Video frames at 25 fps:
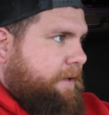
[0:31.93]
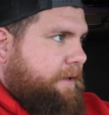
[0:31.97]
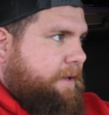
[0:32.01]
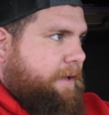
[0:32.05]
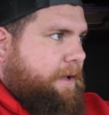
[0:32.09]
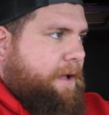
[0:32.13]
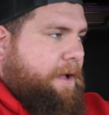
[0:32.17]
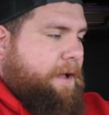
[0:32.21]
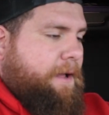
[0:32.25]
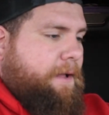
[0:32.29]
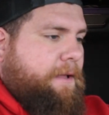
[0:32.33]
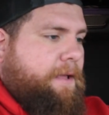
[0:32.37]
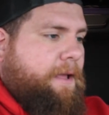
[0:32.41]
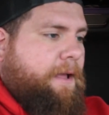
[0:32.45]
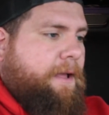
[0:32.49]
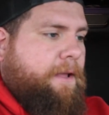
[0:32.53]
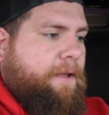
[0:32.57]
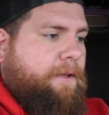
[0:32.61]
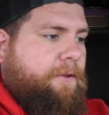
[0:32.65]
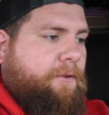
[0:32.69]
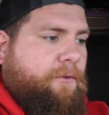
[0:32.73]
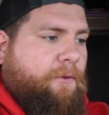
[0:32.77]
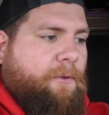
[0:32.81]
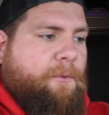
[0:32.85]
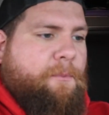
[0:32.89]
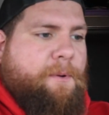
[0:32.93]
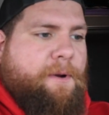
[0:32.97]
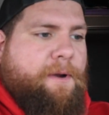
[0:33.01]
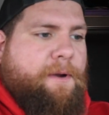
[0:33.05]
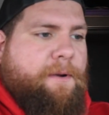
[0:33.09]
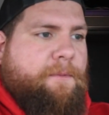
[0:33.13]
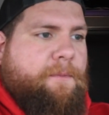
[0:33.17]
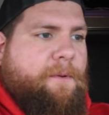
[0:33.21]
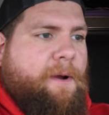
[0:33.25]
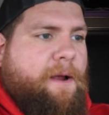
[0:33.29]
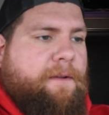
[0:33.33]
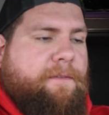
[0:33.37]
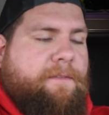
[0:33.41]
Uh, so we're
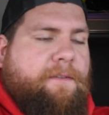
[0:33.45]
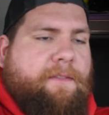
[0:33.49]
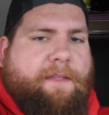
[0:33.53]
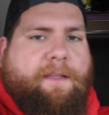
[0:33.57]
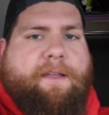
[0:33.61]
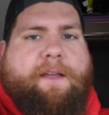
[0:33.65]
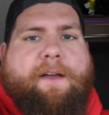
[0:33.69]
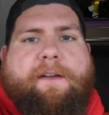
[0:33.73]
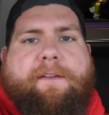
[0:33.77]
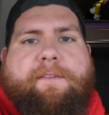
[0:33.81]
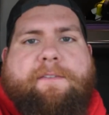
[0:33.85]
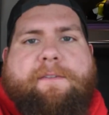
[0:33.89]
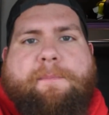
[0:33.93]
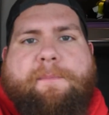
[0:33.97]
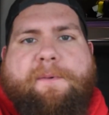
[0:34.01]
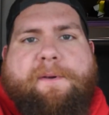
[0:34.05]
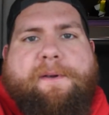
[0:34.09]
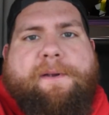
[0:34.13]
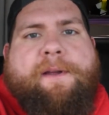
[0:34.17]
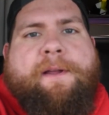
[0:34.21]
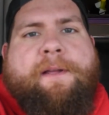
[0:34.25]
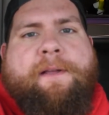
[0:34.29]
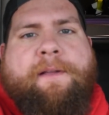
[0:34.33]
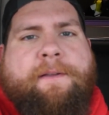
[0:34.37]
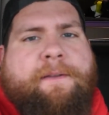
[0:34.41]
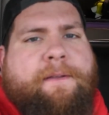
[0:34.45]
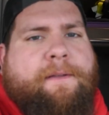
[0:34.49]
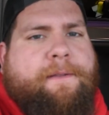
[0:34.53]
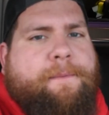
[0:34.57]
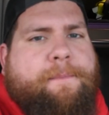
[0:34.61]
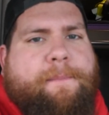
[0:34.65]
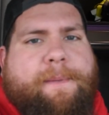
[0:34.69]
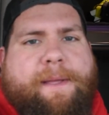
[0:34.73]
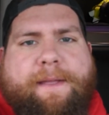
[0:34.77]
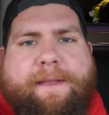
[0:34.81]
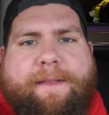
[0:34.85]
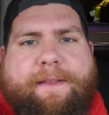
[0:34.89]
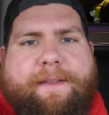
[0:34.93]
en route to the customer.
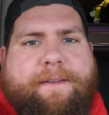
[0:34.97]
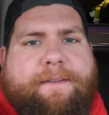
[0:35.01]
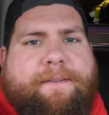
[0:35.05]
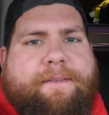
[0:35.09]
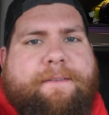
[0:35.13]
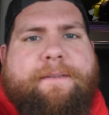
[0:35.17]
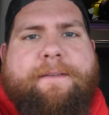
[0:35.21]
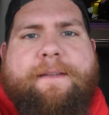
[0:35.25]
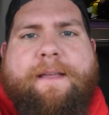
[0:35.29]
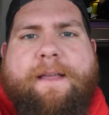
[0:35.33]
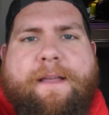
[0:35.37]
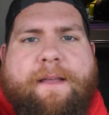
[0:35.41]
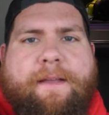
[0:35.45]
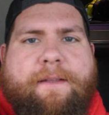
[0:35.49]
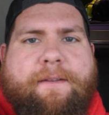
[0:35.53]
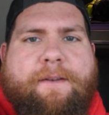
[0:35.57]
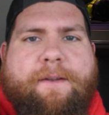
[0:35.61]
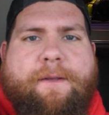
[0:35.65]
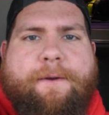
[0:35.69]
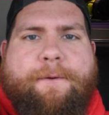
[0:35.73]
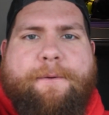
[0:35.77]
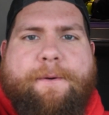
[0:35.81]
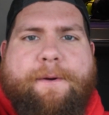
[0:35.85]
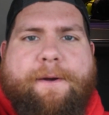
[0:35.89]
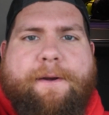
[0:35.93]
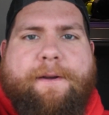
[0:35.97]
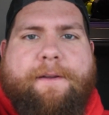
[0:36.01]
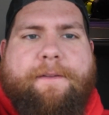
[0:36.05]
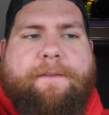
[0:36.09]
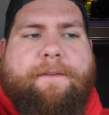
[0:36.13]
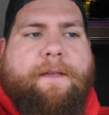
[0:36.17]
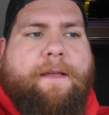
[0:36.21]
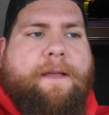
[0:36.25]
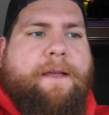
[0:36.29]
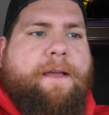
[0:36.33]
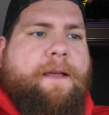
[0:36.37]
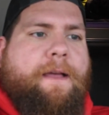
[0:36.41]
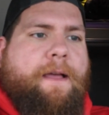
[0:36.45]
We make it, no worries.
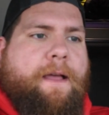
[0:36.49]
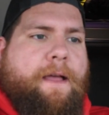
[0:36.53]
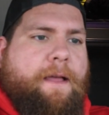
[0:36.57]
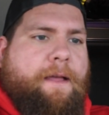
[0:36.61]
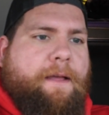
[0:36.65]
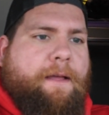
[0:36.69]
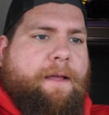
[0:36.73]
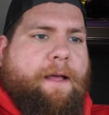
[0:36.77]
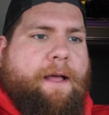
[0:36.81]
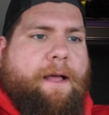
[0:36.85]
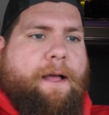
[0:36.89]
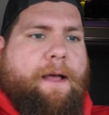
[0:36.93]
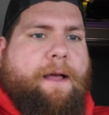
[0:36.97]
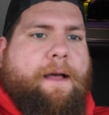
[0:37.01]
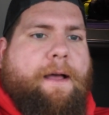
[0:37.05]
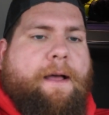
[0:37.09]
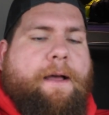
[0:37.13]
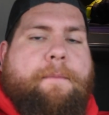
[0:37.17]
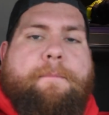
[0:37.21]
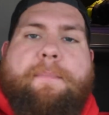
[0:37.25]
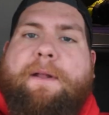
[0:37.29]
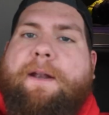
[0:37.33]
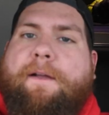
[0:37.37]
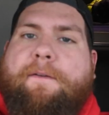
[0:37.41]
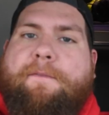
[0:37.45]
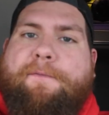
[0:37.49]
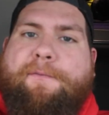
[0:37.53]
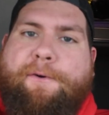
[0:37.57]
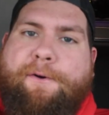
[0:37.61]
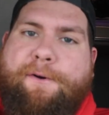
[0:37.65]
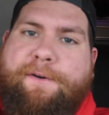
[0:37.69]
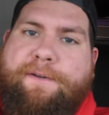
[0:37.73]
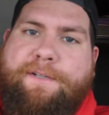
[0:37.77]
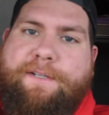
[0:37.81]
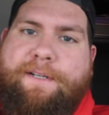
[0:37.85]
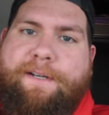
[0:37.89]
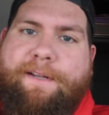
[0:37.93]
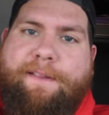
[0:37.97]
Uh, but
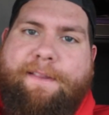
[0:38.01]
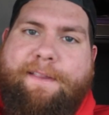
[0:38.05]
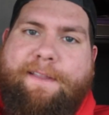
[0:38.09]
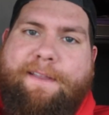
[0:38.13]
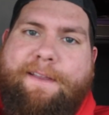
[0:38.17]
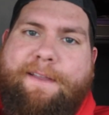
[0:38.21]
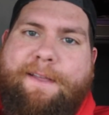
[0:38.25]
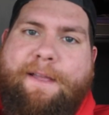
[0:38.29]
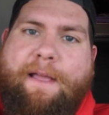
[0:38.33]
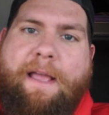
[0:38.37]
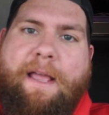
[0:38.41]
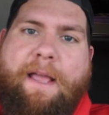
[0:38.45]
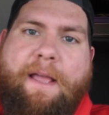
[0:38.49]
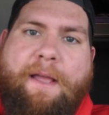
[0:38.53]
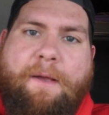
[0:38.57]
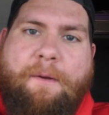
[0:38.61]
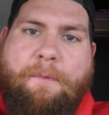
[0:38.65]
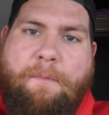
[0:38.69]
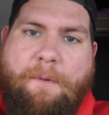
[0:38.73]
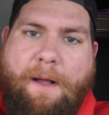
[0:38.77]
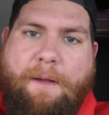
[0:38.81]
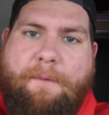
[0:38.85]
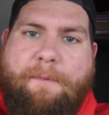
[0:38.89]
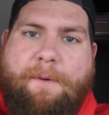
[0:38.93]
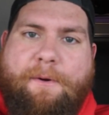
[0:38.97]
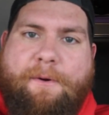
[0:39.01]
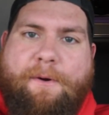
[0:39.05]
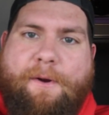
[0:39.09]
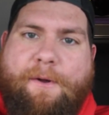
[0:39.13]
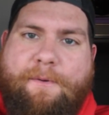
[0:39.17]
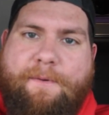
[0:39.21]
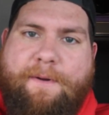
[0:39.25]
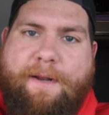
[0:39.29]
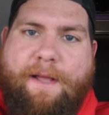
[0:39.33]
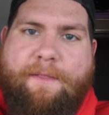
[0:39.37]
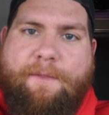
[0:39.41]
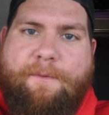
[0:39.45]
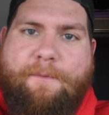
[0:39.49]
unfortunately, while we were
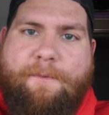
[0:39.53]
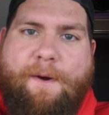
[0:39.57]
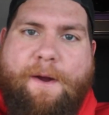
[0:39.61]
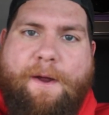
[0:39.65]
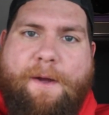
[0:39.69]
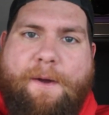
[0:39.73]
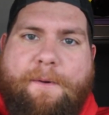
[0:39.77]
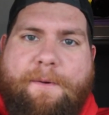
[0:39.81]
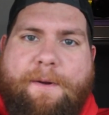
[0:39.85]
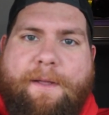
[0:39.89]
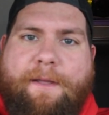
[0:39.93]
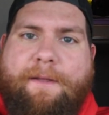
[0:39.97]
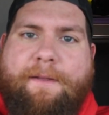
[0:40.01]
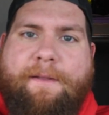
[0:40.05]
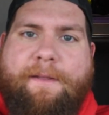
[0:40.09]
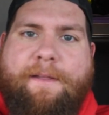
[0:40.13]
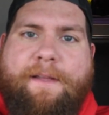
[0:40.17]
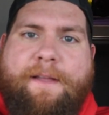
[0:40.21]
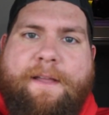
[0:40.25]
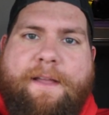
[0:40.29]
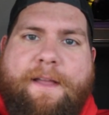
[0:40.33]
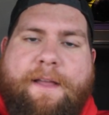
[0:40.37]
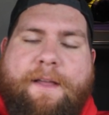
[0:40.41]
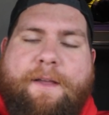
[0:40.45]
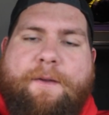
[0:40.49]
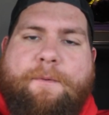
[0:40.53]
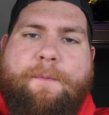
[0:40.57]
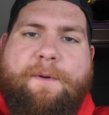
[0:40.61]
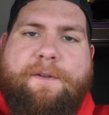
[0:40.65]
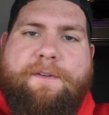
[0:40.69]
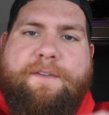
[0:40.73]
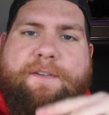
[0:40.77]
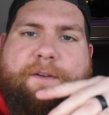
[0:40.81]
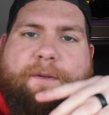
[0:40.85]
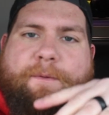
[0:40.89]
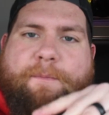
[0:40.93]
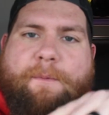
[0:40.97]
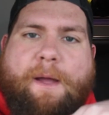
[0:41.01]
going down the road,
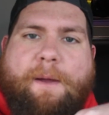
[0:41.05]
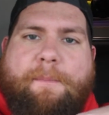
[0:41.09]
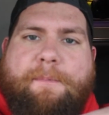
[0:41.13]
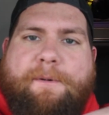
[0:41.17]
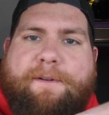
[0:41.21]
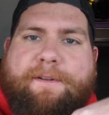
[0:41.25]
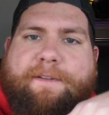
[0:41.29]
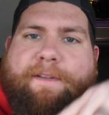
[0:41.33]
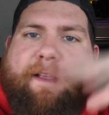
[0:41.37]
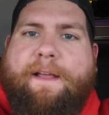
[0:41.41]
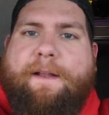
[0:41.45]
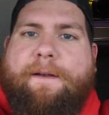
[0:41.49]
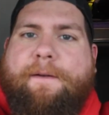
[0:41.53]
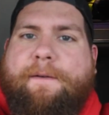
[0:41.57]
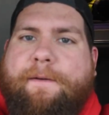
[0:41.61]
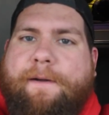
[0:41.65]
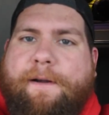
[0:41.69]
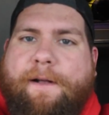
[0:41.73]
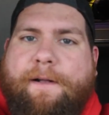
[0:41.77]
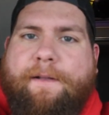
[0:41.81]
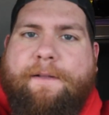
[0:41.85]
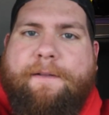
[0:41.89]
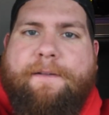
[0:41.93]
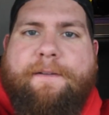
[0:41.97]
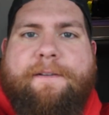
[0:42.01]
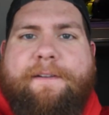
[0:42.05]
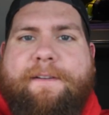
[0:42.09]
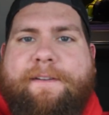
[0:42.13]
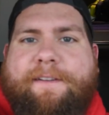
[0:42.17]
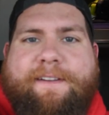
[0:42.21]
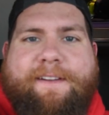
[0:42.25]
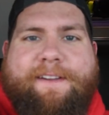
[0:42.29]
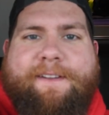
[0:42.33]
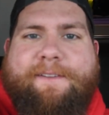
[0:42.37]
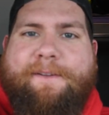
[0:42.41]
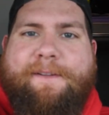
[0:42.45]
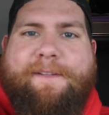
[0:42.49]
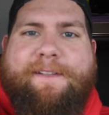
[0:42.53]
windshield wiper decided
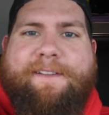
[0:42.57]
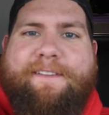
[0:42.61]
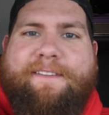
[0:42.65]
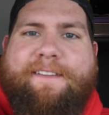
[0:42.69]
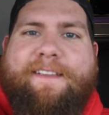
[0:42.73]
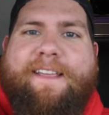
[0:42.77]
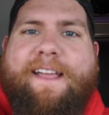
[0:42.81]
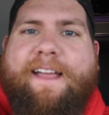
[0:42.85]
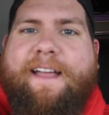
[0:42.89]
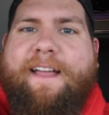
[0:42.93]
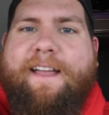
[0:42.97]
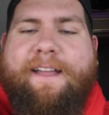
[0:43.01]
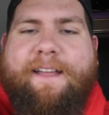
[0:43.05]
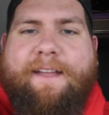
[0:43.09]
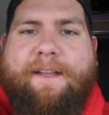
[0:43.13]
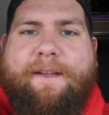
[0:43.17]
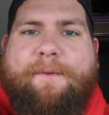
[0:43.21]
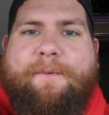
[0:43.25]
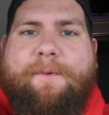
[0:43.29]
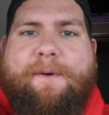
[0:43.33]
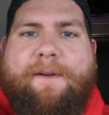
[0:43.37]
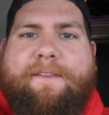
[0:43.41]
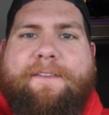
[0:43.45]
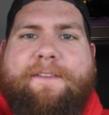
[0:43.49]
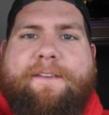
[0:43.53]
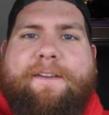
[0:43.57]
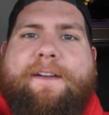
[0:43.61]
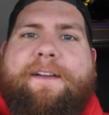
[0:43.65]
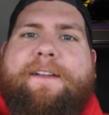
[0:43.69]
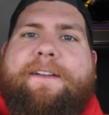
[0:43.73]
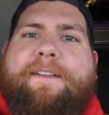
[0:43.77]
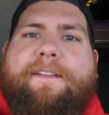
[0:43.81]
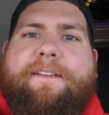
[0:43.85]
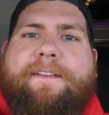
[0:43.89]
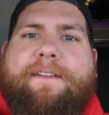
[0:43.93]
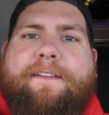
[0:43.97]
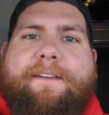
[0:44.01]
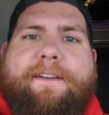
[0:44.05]
it, was, it wasn't
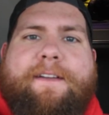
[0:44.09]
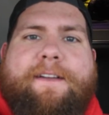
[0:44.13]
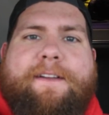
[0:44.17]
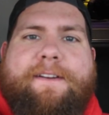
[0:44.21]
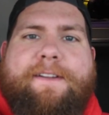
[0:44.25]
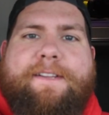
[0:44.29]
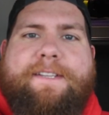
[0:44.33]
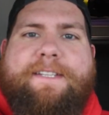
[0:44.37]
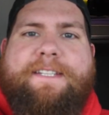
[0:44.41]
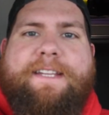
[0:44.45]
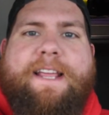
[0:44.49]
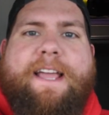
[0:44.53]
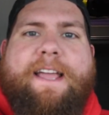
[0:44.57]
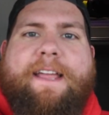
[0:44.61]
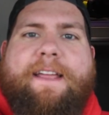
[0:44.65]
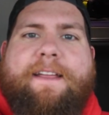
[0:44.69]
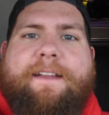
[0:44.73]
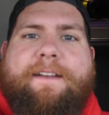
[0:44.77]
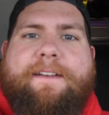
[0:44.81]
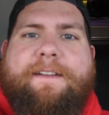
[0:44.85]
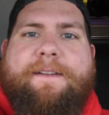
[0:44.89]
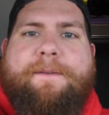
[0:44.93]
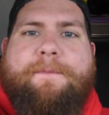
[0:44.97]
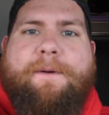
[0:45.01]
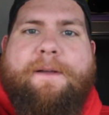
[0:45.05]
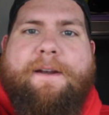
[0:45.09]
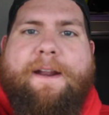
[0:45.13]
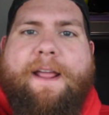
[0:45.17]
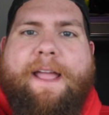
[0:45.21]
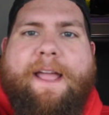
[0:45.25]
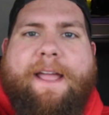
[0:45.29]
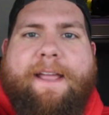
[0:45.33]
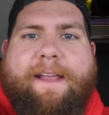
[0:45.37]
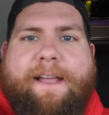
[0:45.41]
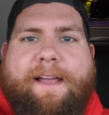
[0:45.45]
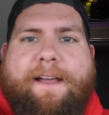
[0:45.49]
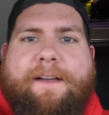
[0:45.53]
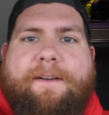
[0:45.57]
gonna gonna stay and didn't want to
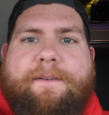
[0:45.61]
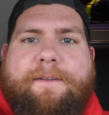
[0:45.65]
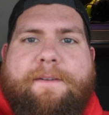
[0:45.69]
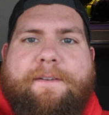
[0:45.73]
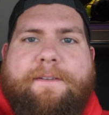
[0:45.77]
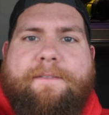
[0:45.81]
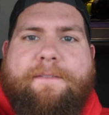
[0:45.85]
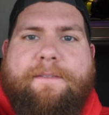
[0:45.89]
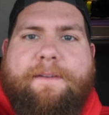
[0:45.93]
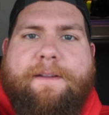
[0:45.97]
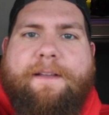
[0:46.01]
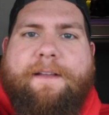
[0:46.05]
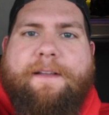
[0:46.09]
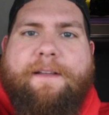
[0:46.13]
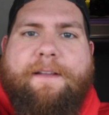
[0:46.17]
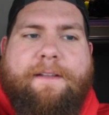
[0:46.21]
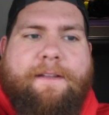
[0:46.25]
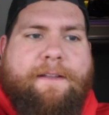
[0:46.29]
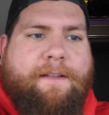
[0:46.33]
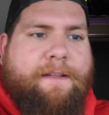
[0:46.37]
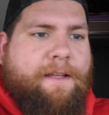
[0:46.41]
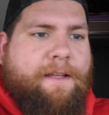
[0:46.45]
hang out and uh,